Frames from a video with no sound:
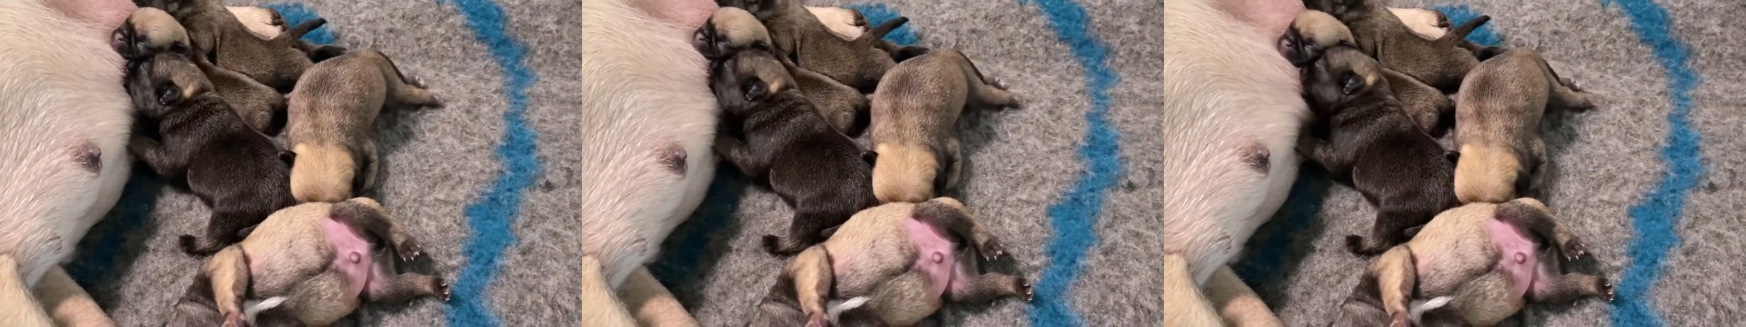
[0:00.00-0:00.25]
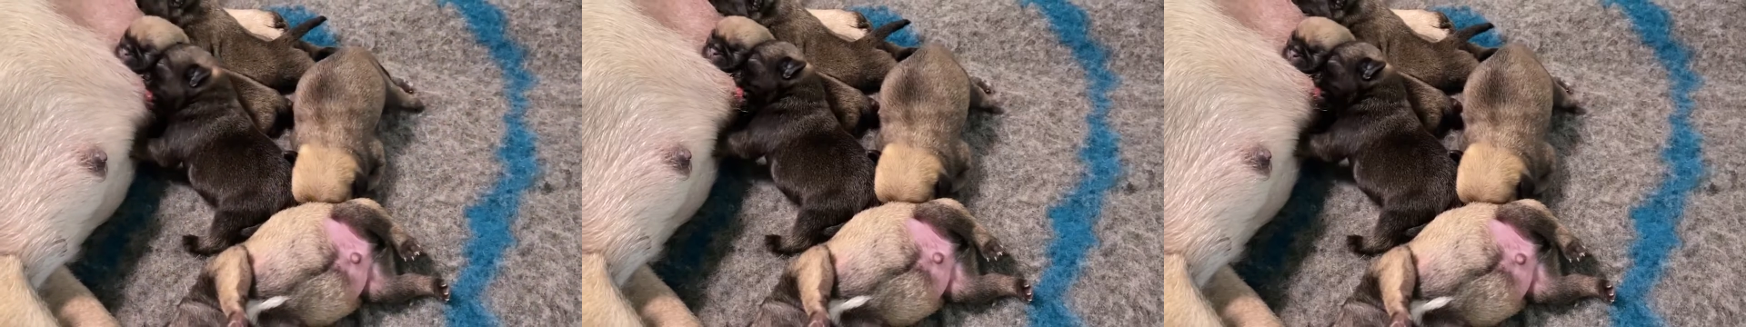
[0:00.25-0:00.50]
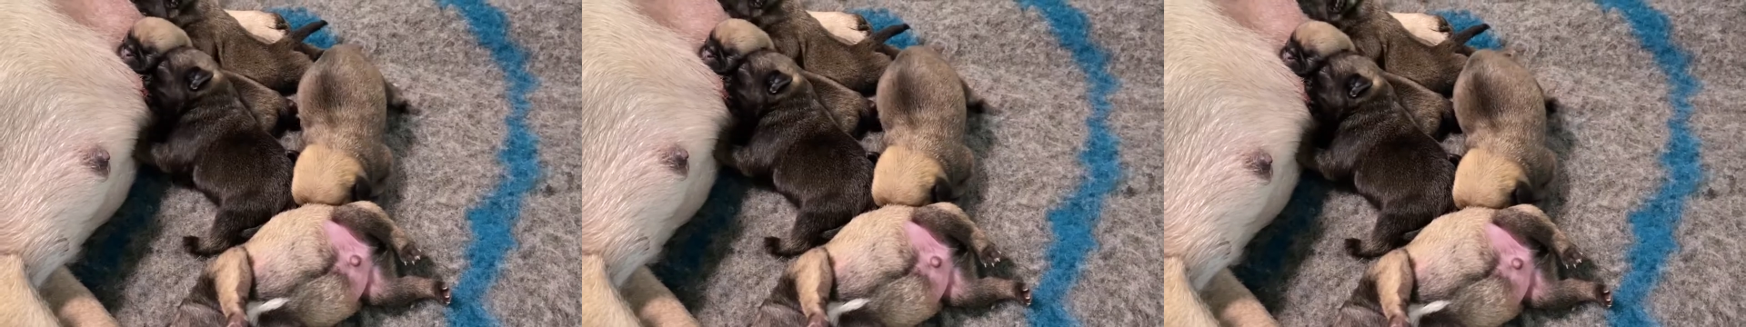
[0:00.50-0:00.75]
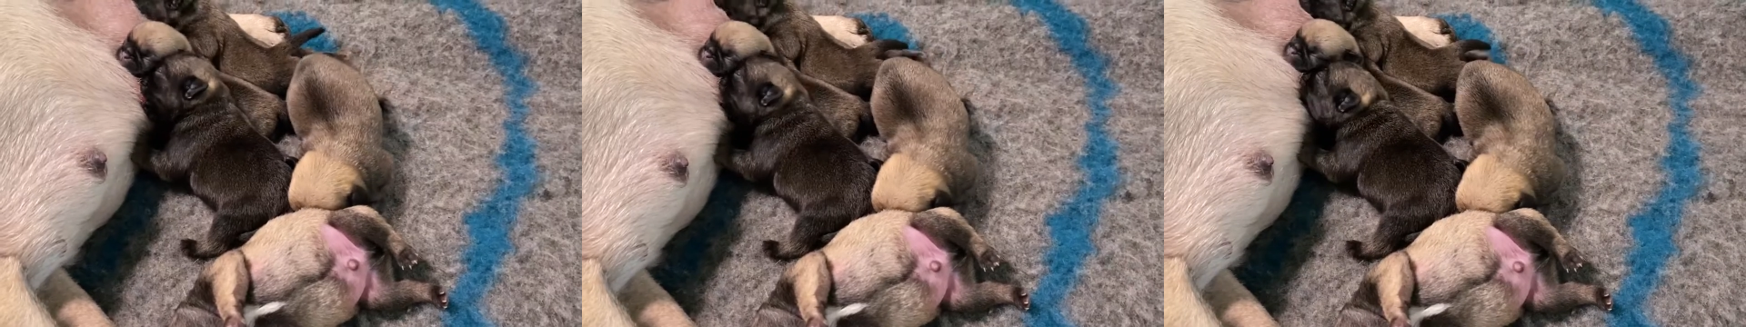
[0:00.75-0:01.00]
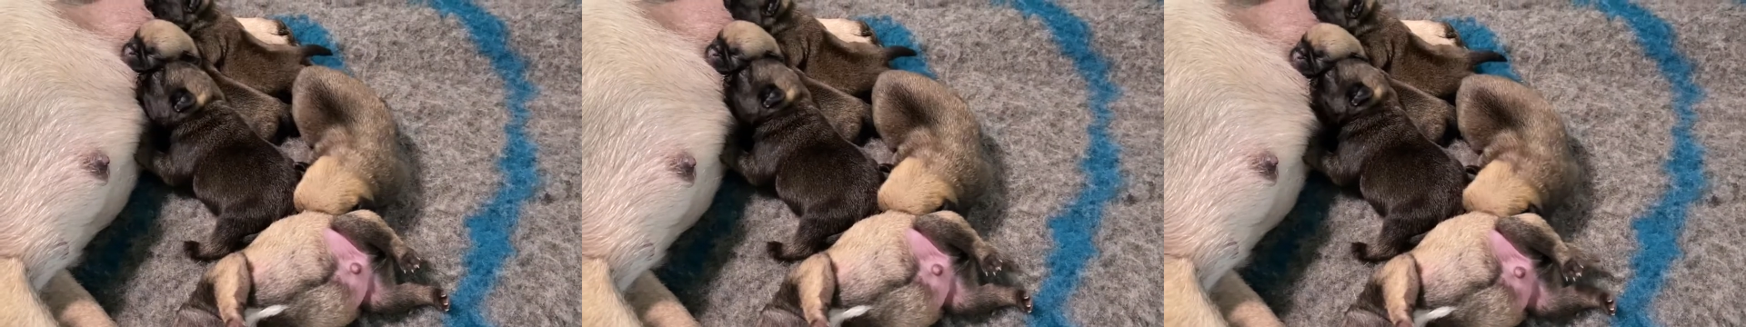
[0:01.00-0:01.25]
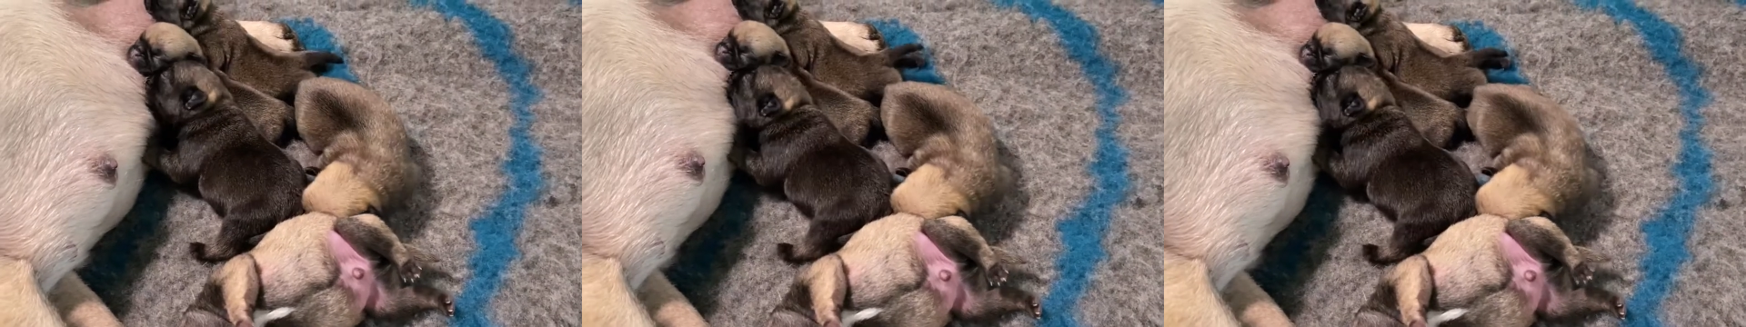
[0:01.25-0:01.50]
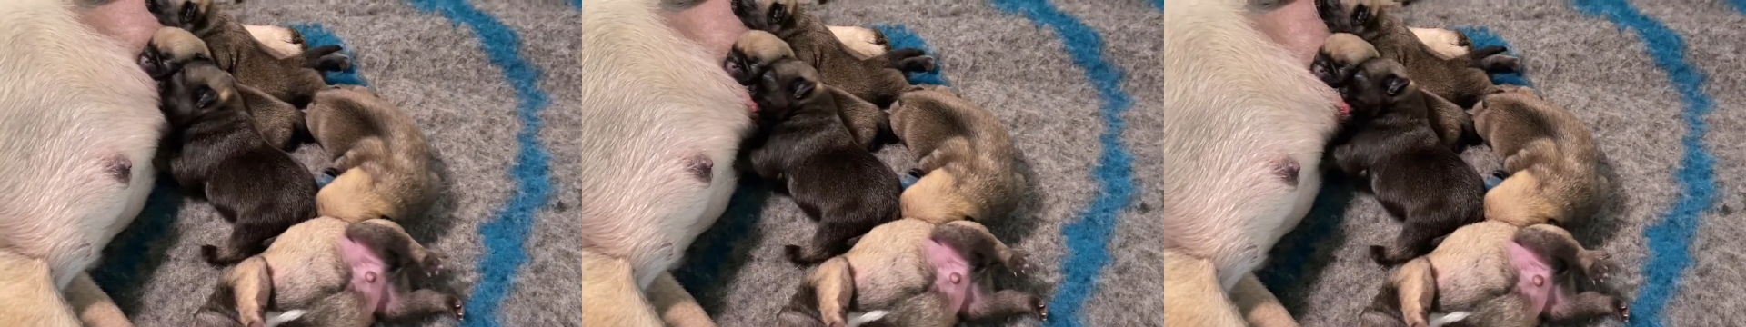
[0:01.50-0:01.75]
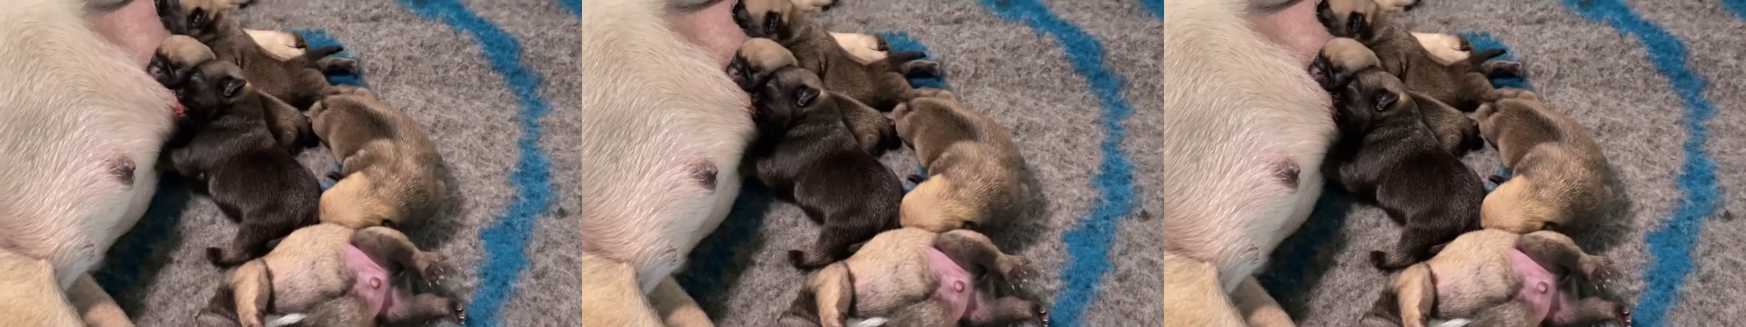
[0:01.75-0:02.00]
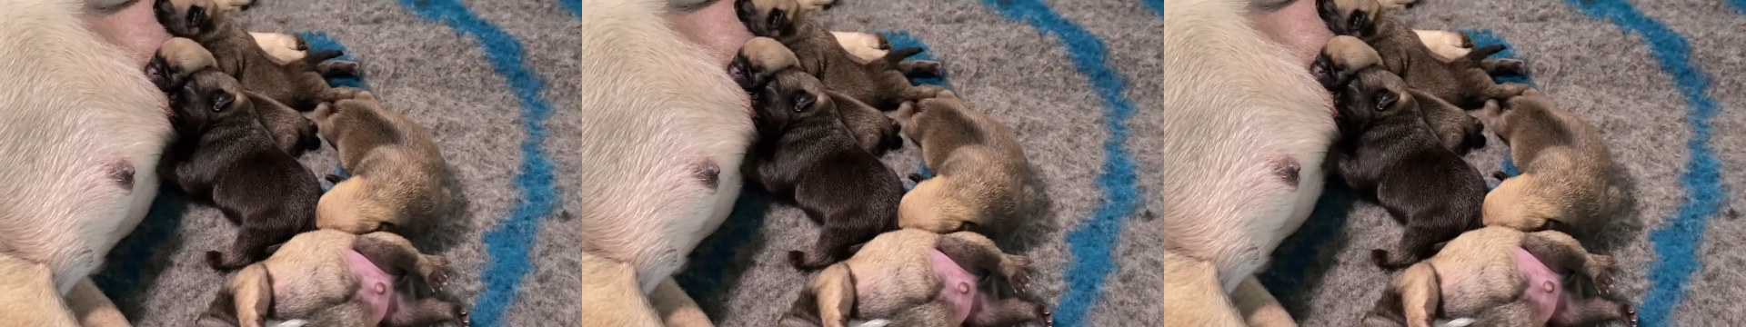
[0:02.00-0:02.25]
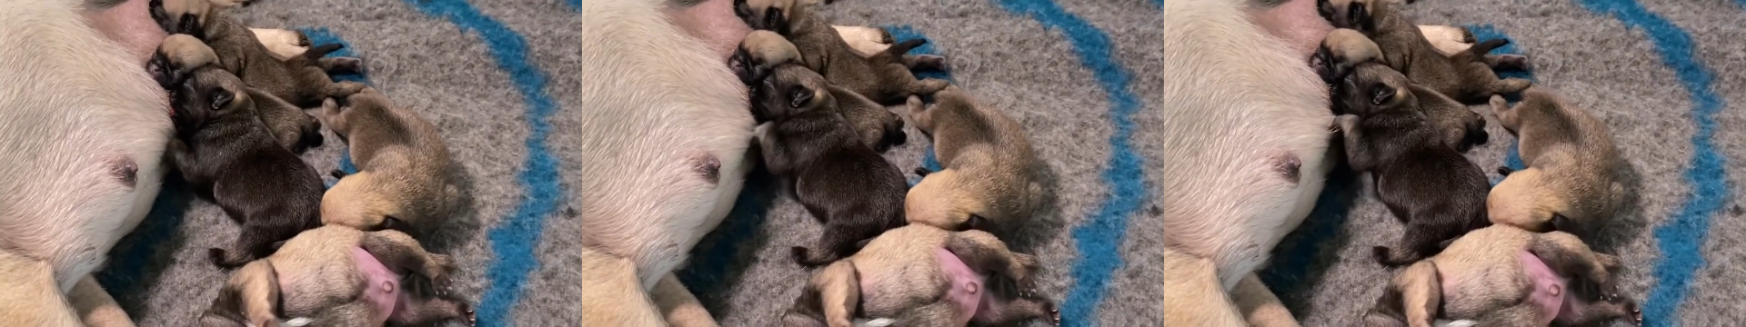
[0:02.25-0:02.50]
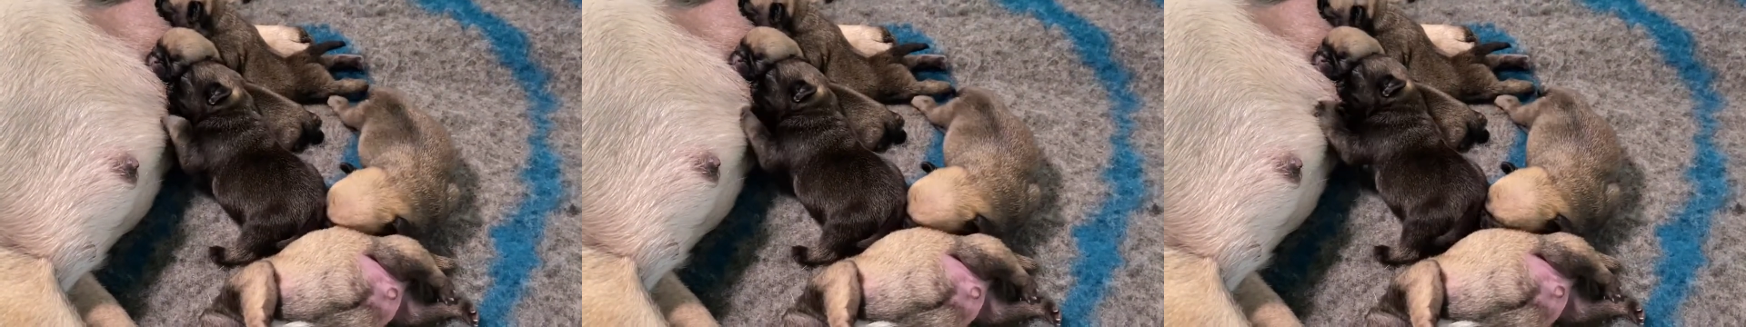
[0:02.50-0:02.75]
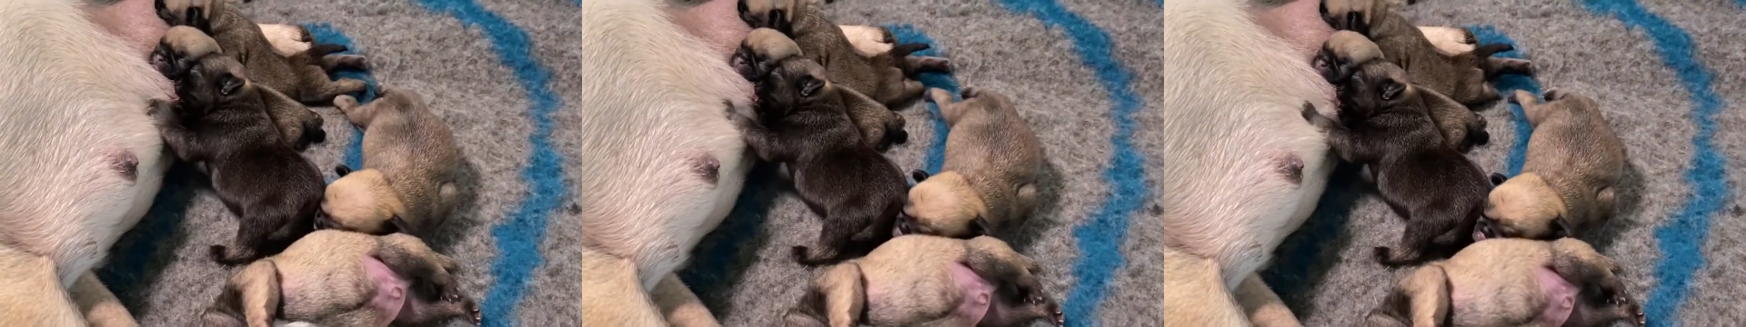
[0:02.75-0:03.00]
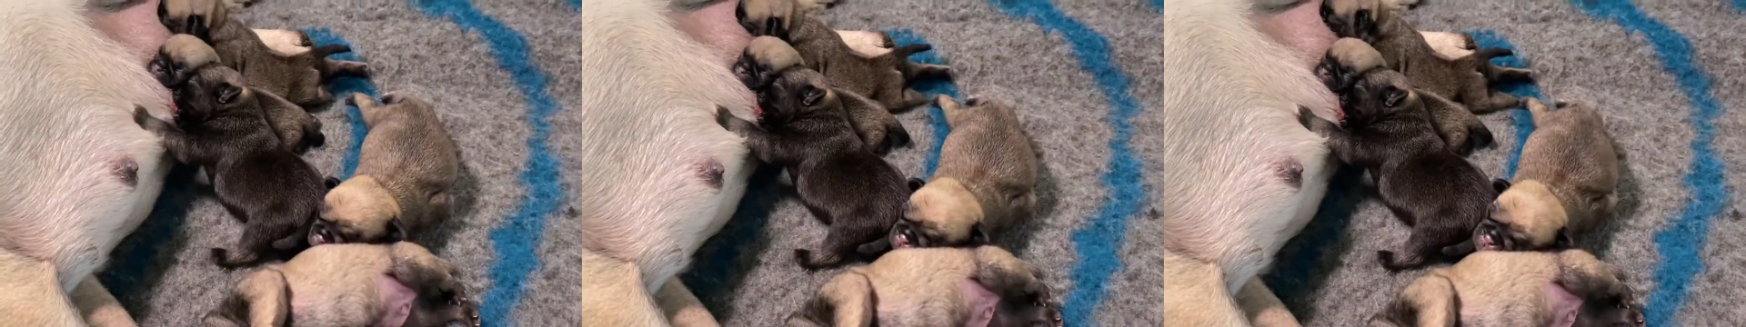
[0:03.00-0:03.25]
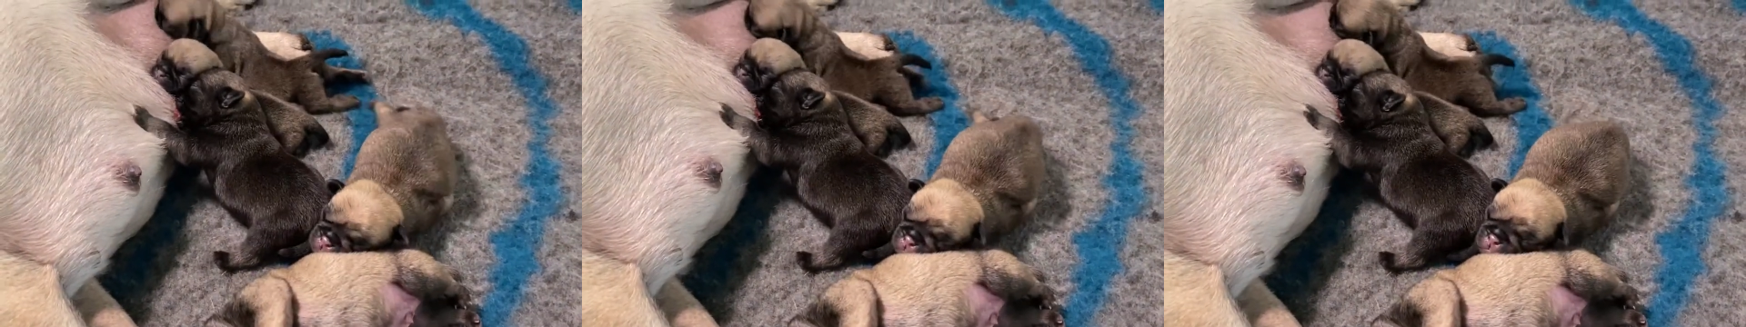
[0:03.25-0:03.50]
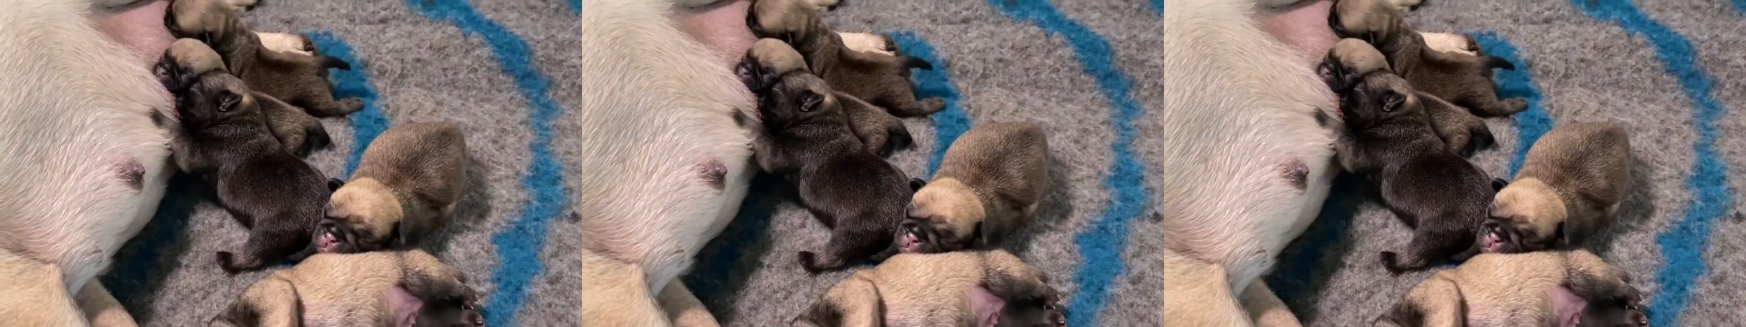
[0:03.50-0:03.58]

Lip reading: No face is visible, so there are no lips to read.